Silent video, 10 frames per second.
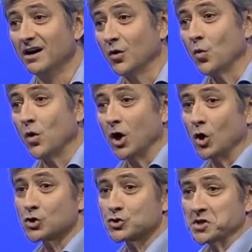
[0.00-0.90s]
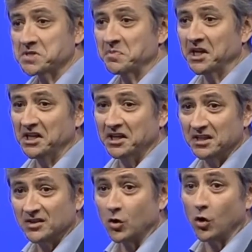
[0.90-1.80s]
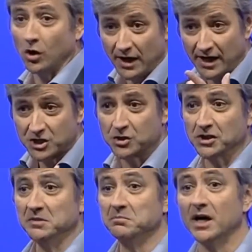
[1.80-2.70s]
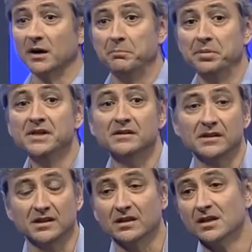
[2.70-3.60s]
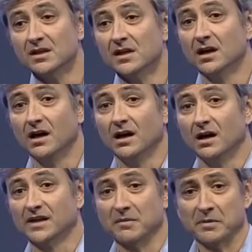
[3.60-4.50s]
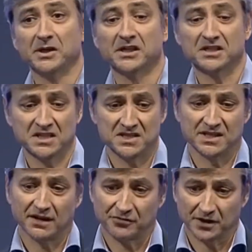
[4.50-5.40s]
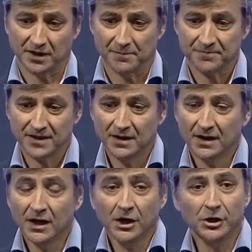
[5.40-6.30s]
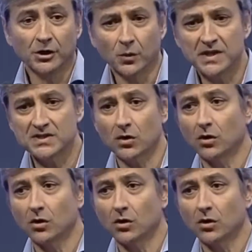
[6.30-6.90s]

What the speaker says: who are also expanding or actually are building capabilities in Africa. You know, with